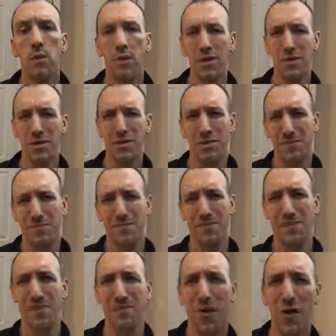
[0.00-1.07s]
which
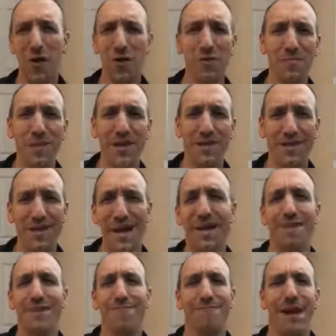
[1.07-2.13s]
heart beats
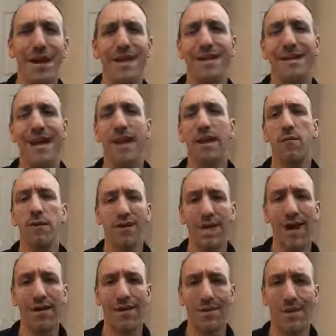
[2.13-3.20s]
talent any day when
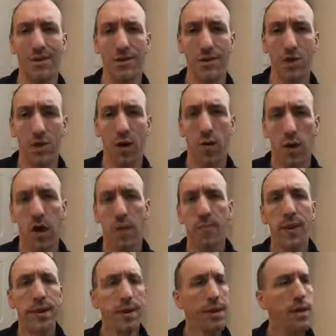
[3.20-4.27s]
talent doesn't show
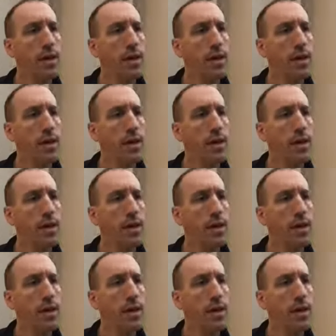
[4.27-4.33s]
up.